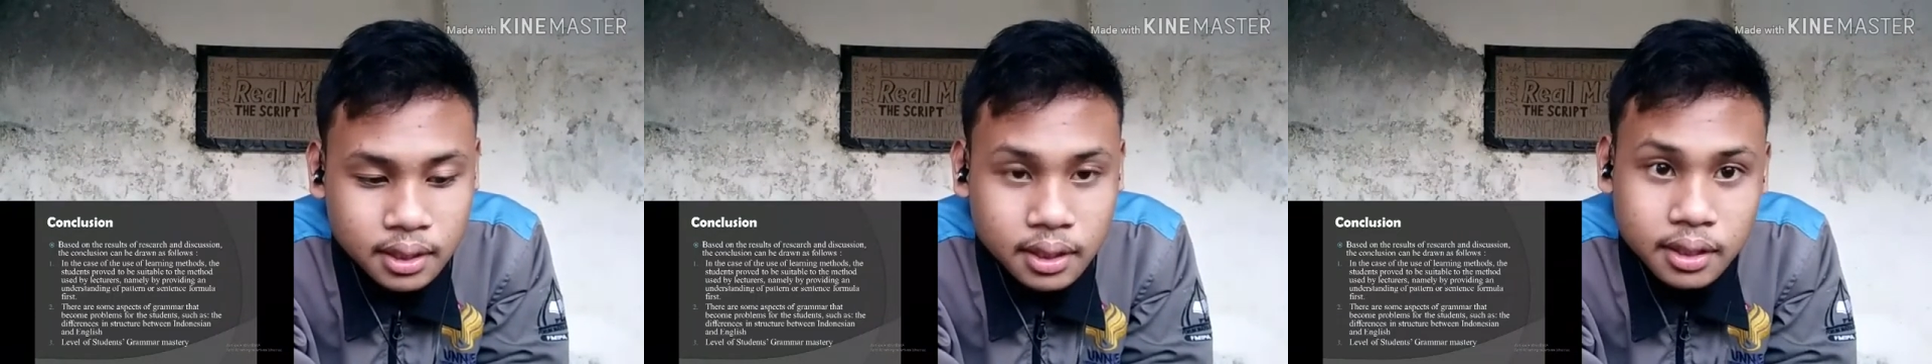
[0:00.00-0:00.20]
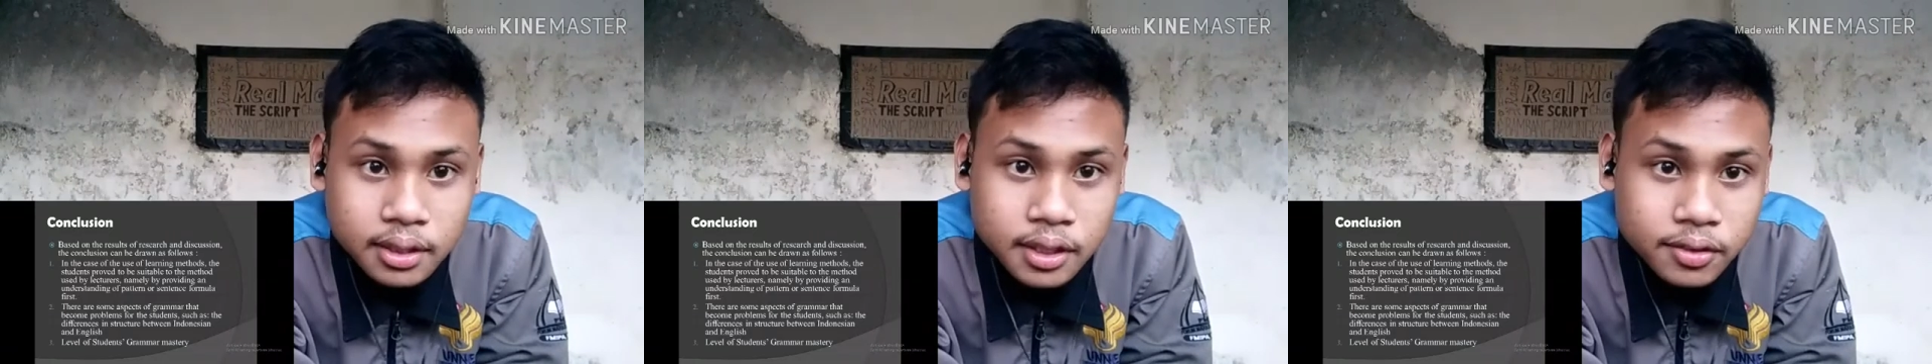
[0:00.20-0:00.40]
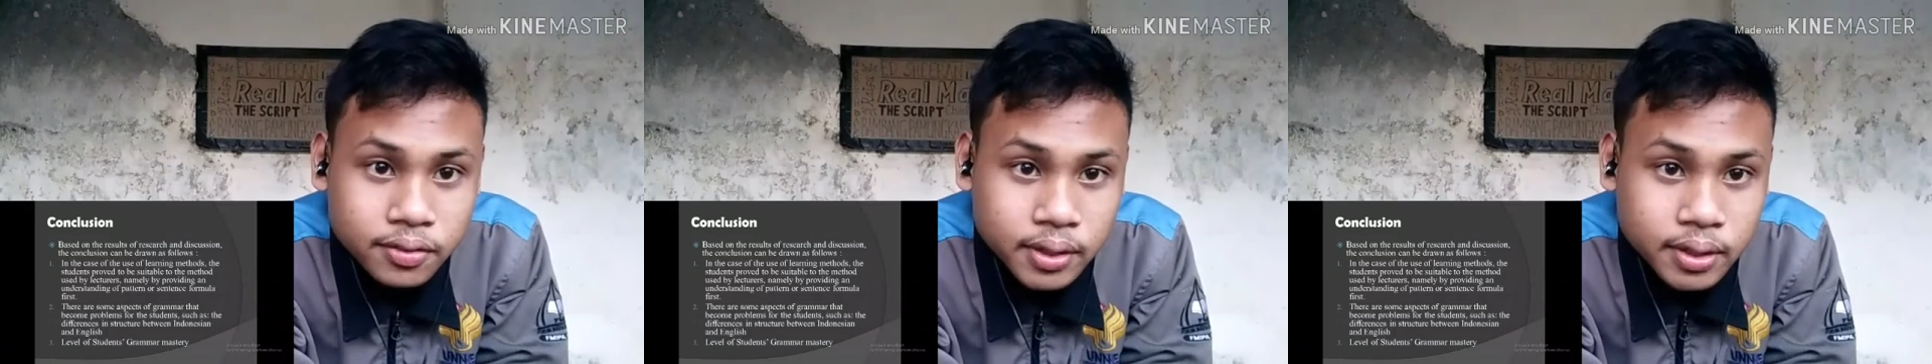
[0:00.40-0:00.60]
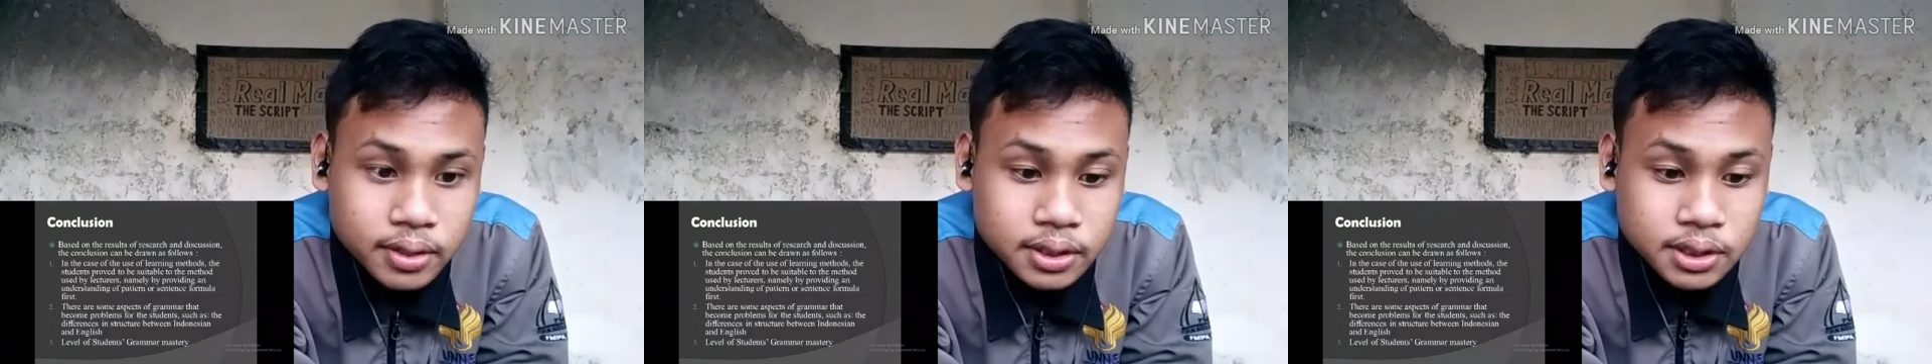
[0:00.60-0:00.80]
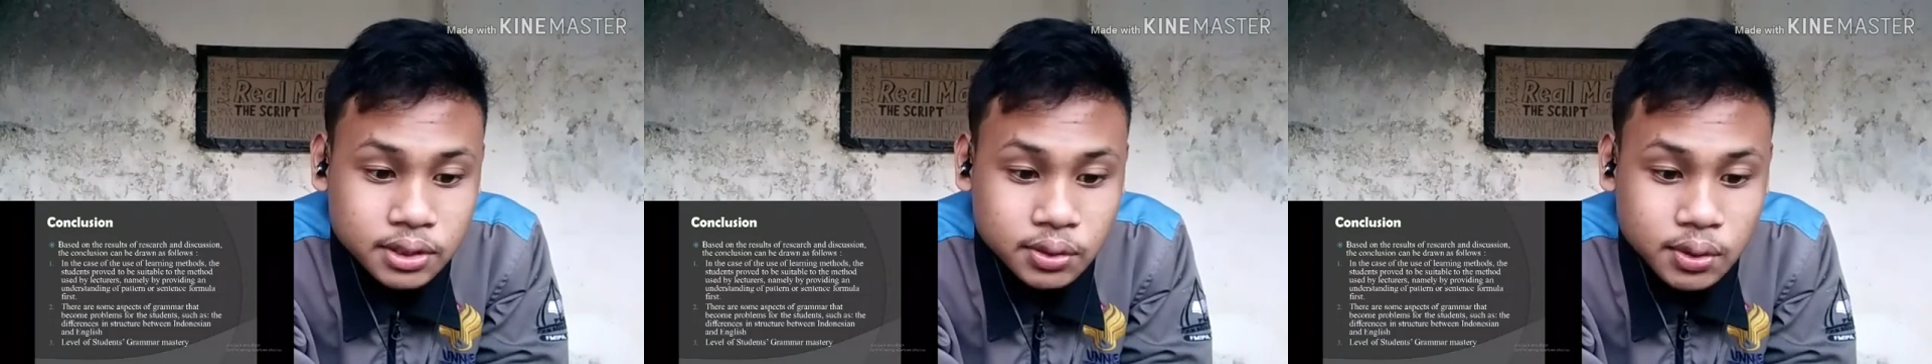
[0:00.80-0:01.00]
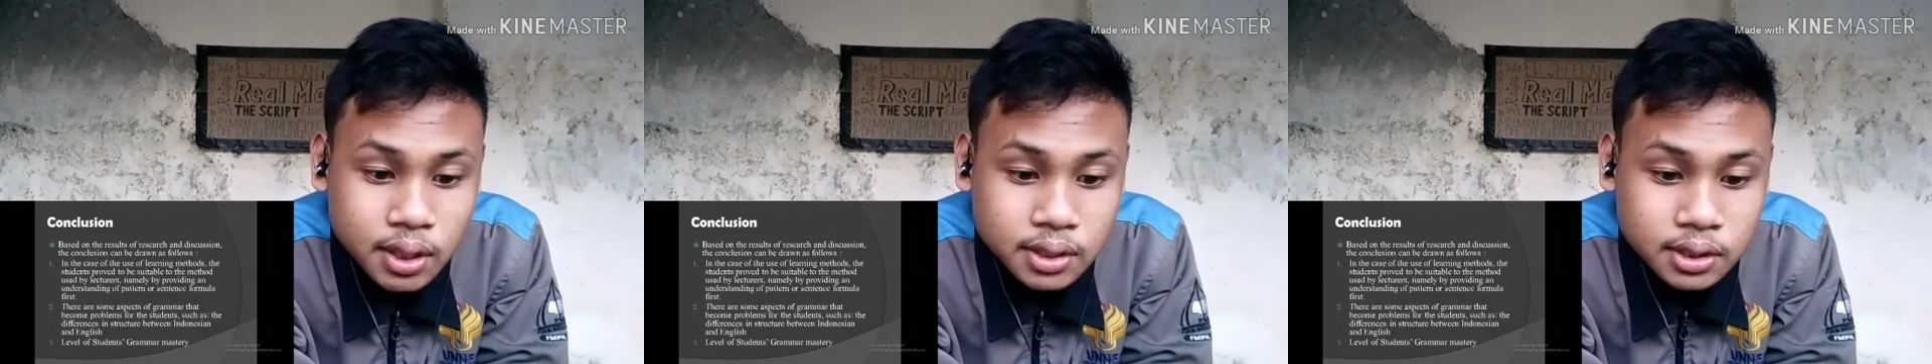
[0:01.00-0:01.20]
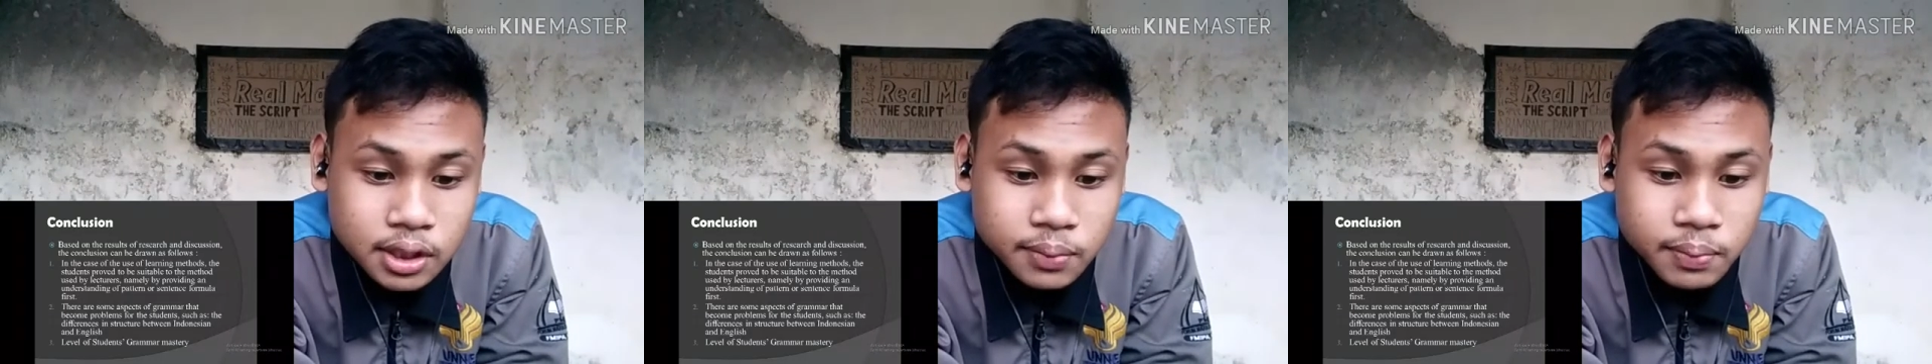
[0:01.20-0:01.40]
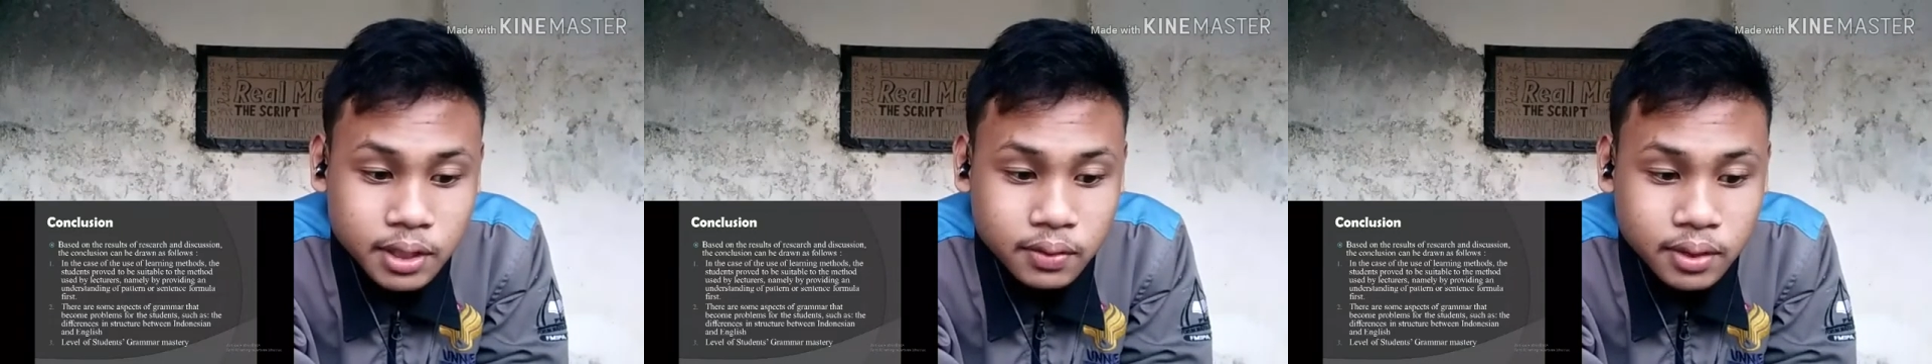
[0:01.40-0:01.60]
the different
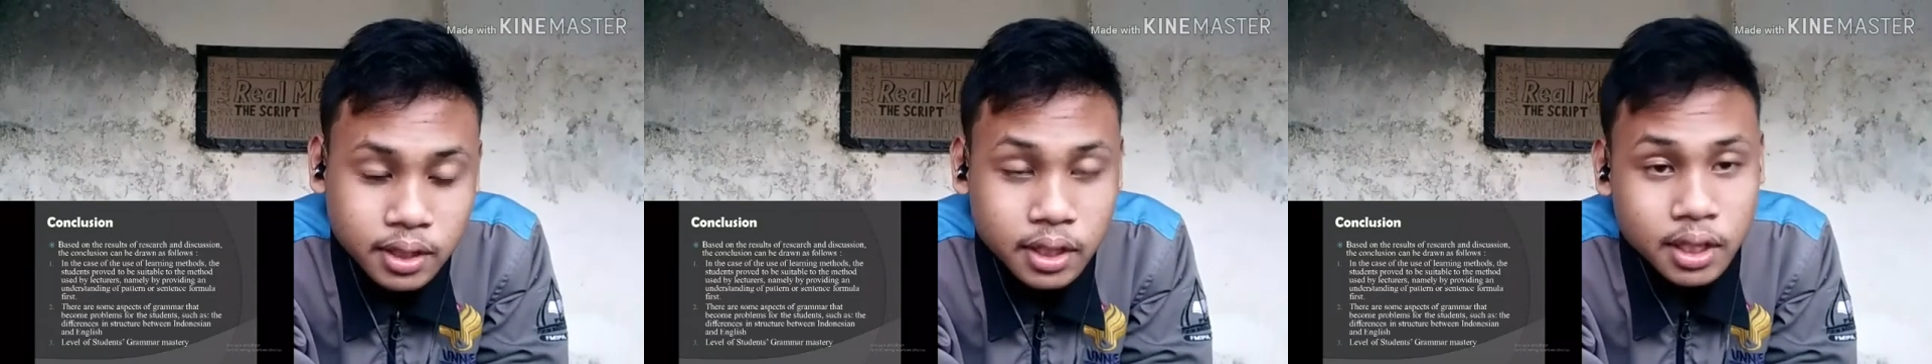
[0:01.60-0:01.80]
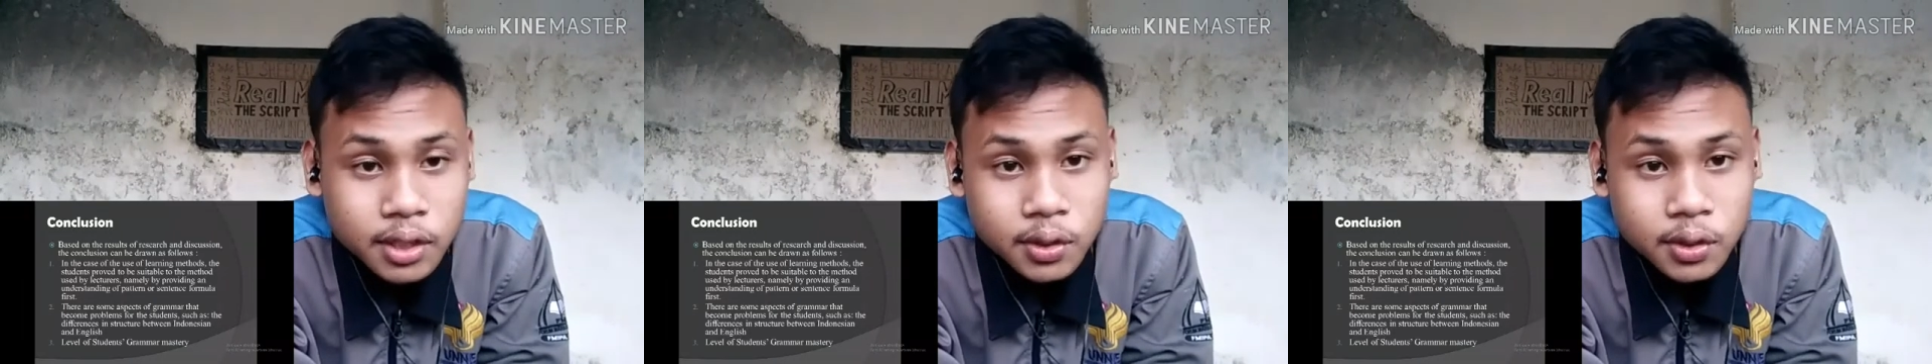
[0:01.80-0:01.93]
structure between